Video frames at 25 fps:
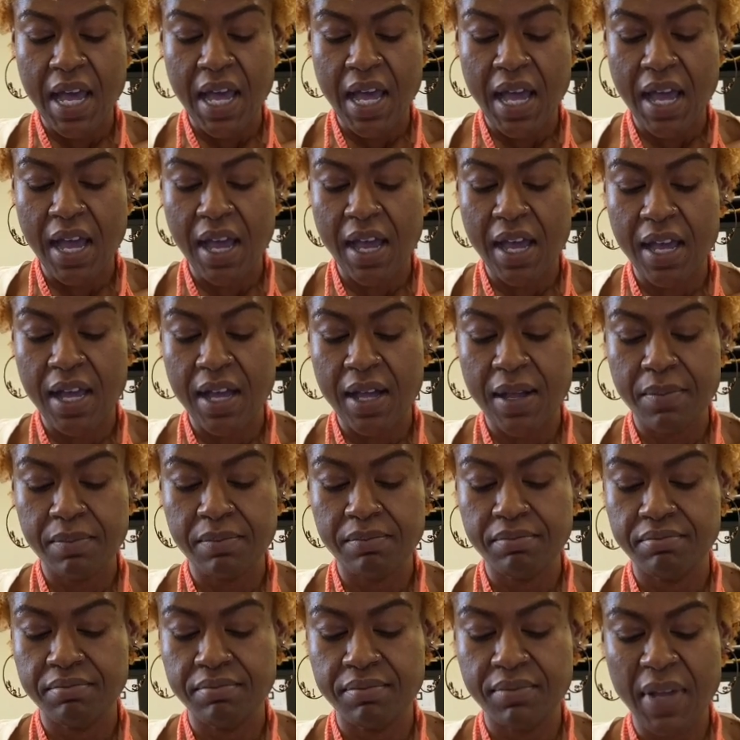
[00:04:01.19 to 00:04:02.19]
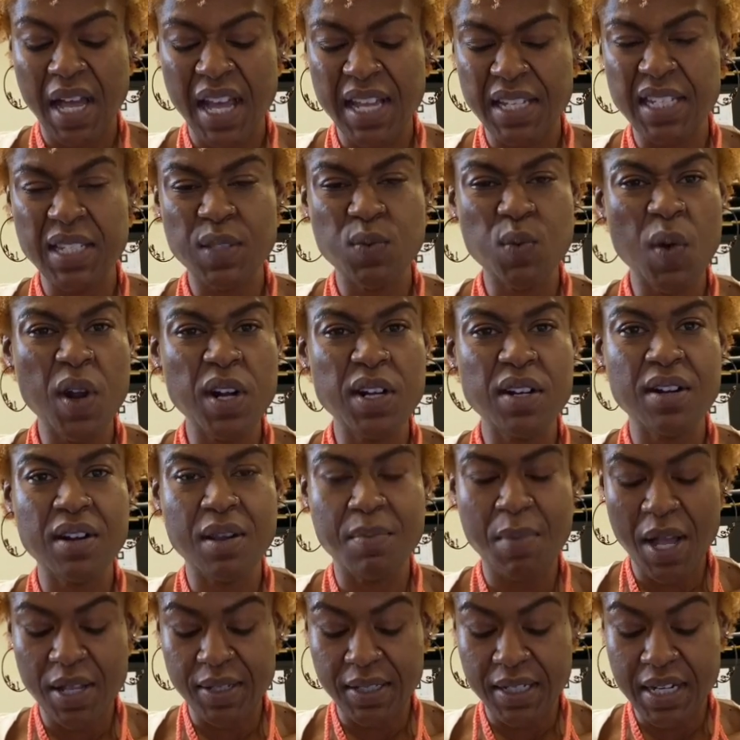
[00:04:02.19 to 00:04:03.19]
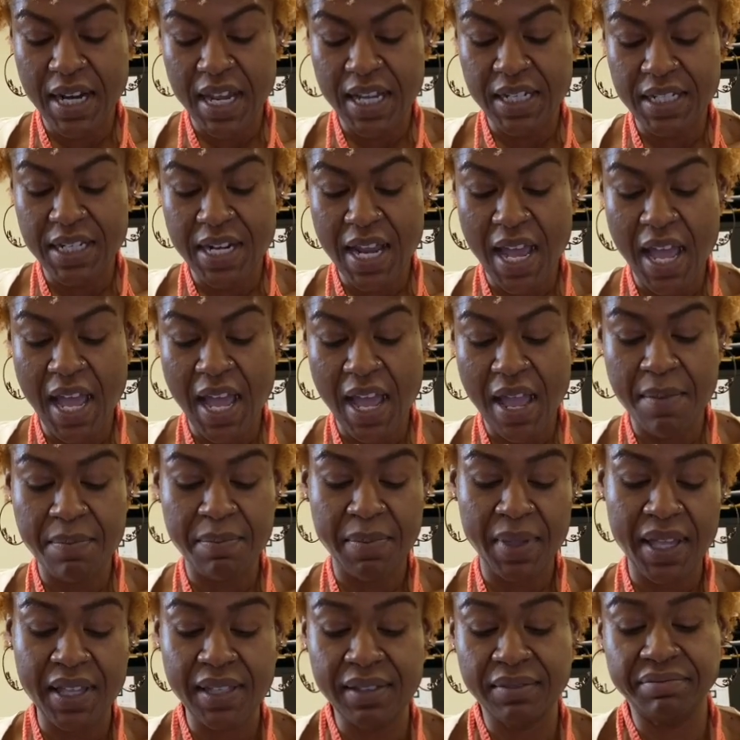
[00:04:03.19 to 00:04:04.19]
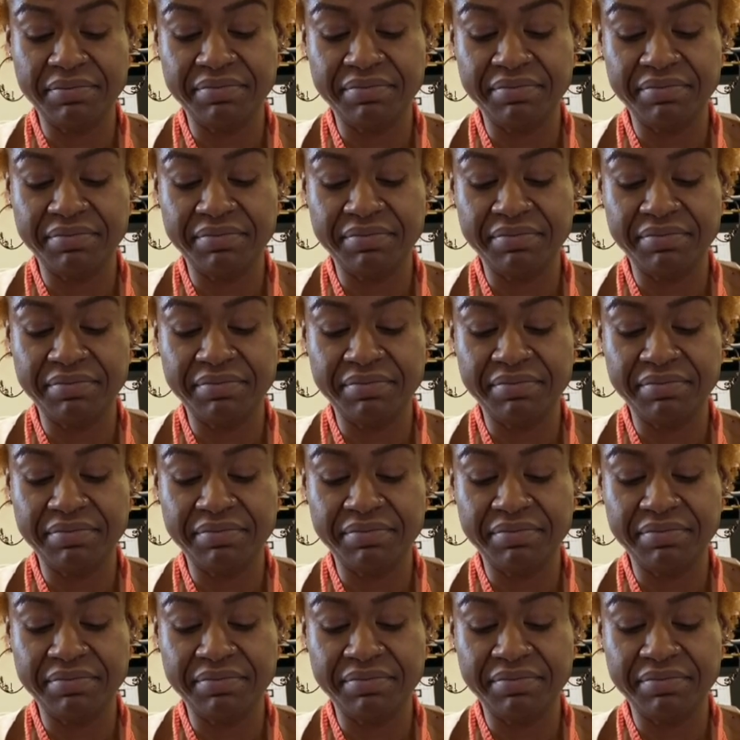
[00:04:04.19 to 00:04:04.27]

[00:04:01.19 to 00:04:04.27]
I just wondered about the 99, but